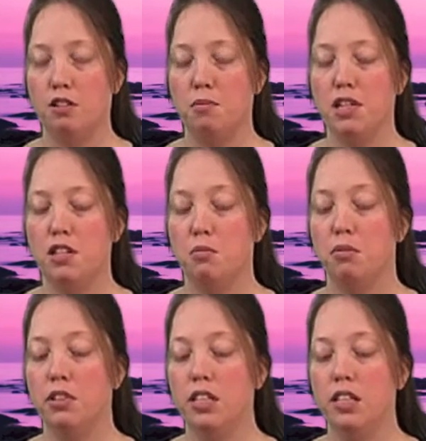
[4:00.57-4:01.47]
6 minutes,
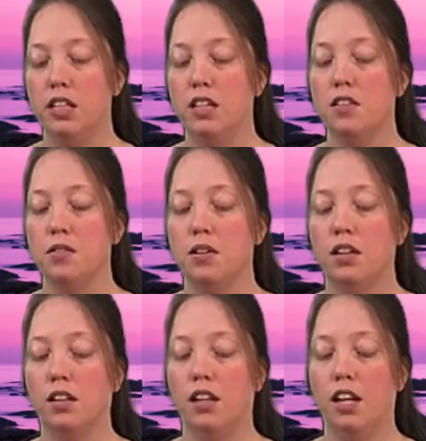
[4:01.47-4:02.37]
breathing into
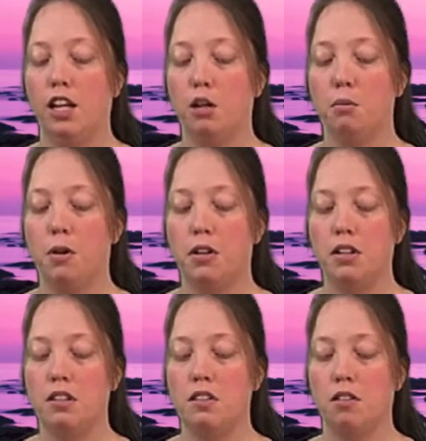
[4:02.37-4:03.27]
it, letting our
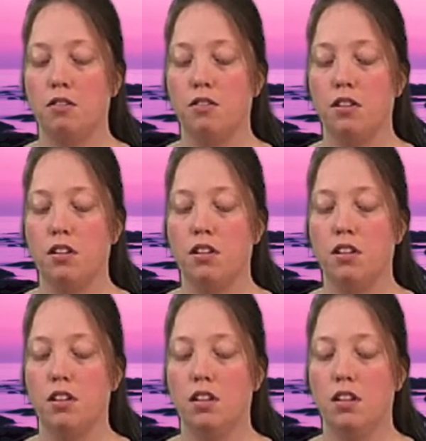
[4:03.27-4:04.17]
bodies soften,
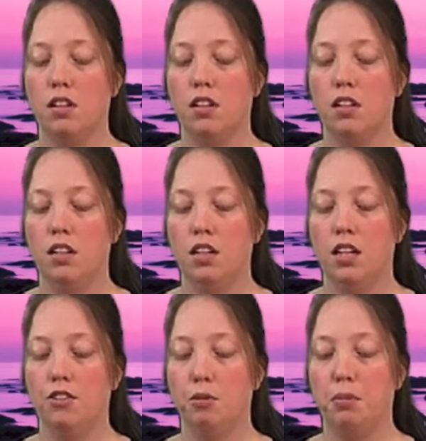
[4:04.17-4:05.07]

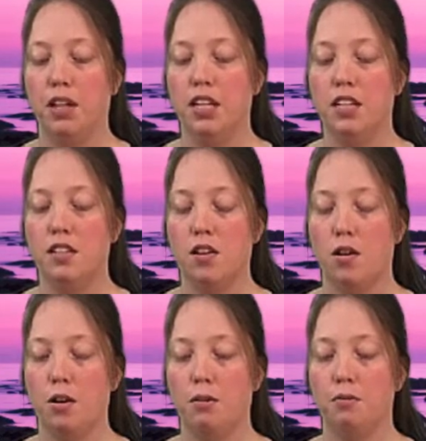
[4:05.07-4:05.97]
giving plenty of
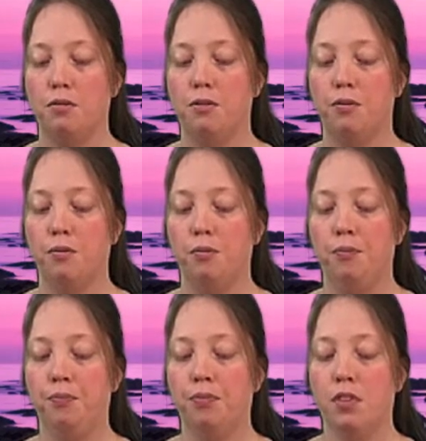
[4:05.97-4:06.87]
time
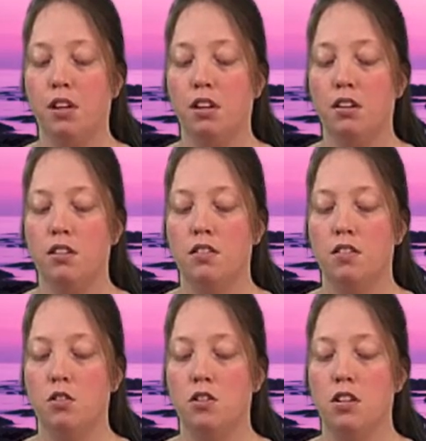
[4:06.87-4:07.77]

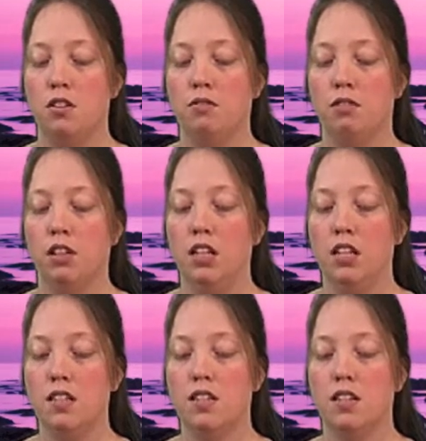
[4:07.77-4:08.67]
to achieve
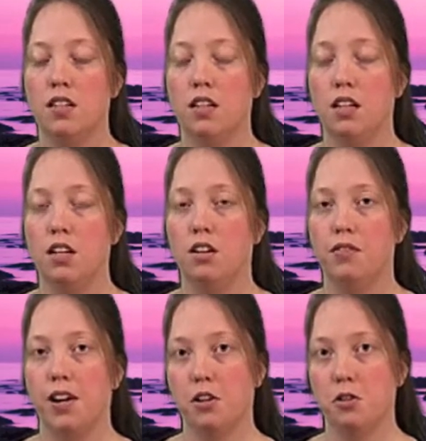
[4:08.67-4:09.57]
release in
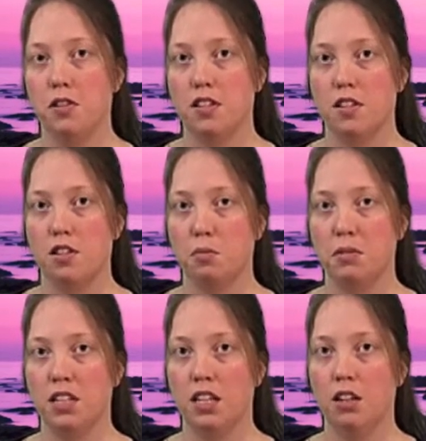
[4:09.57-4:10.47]
our fascial system
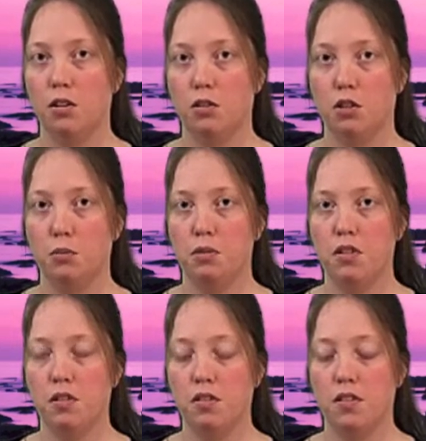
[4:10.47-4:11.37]
to get long-term
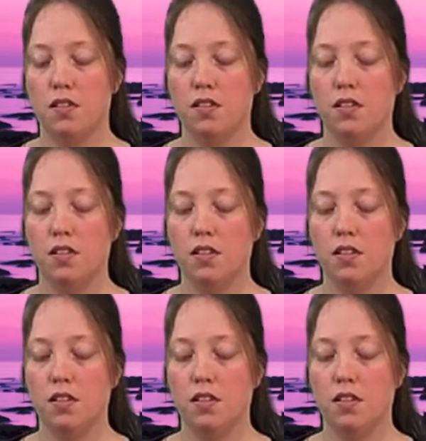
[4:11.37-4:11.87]
results.